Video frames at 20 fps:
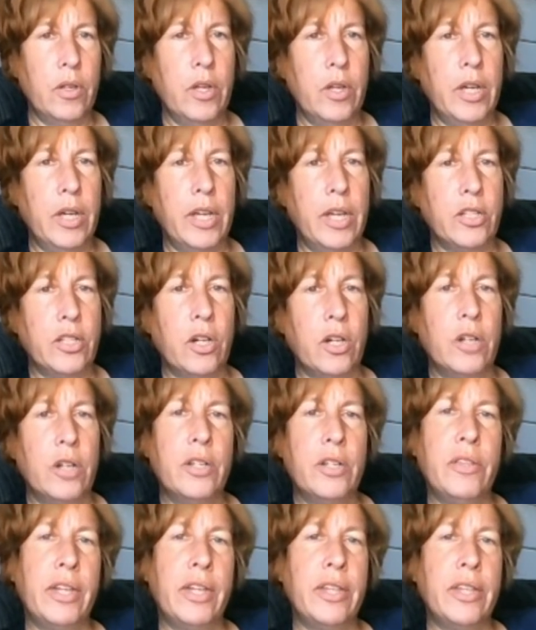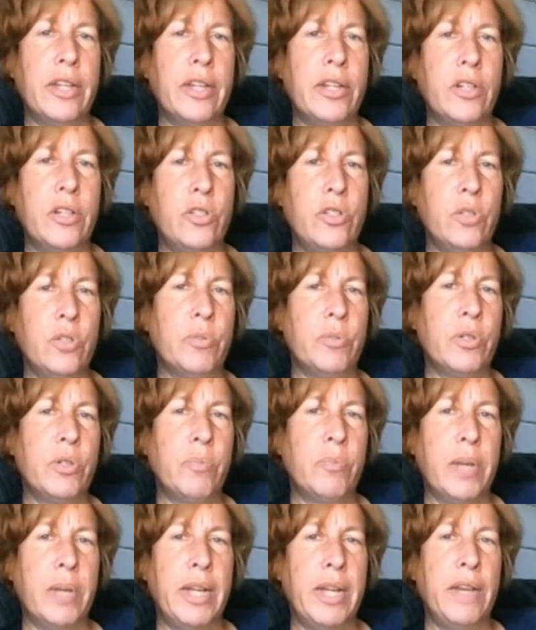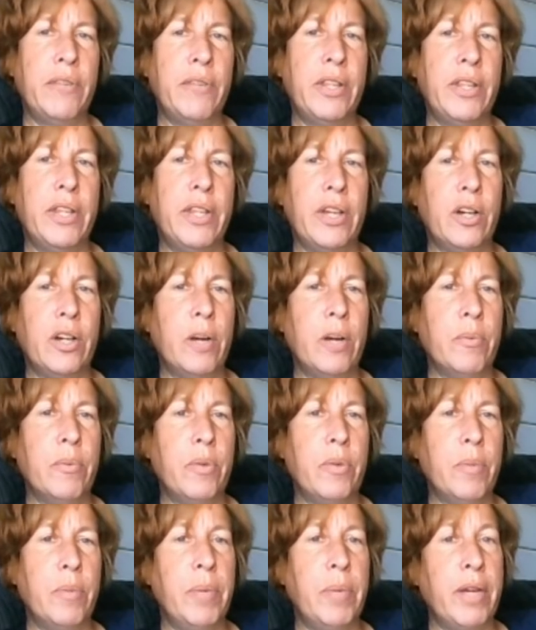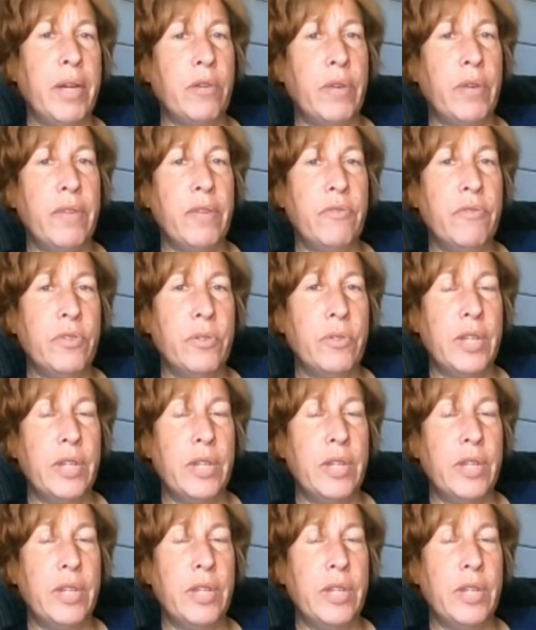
It's hard to think that turmeric might have anything in common with pink grapefruit,